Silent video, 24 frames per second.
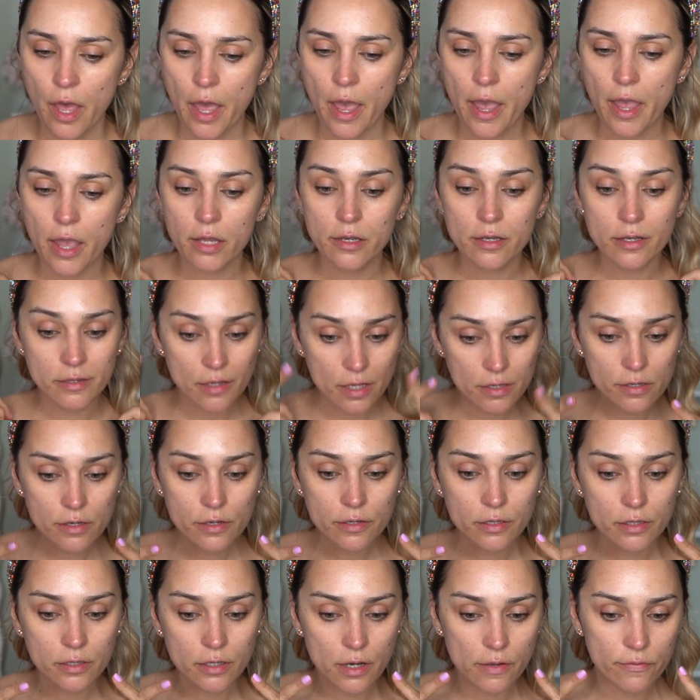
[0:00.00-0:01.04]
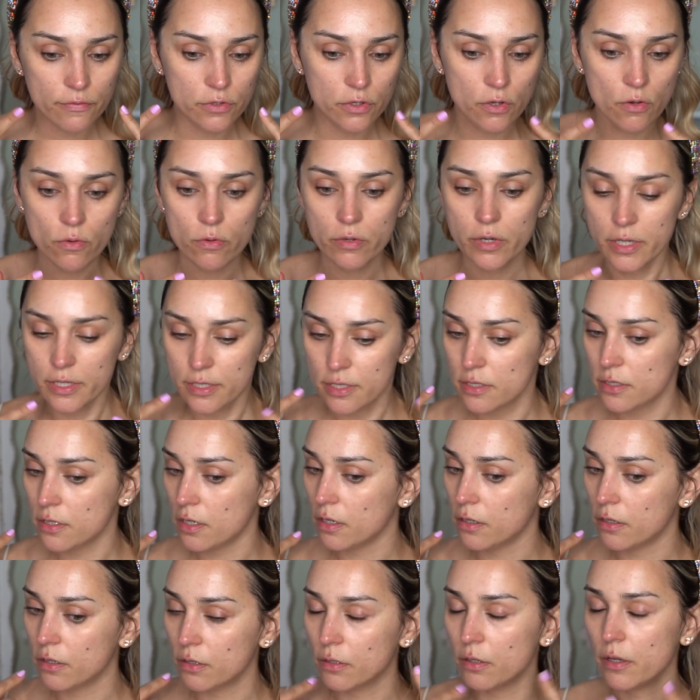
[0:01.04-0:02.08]
And another thing that I've noticed
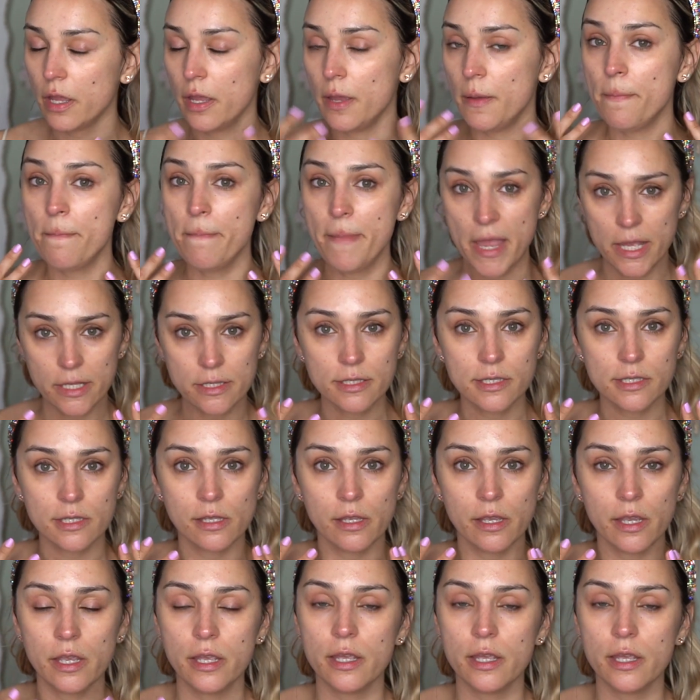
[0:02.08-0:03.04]
immensely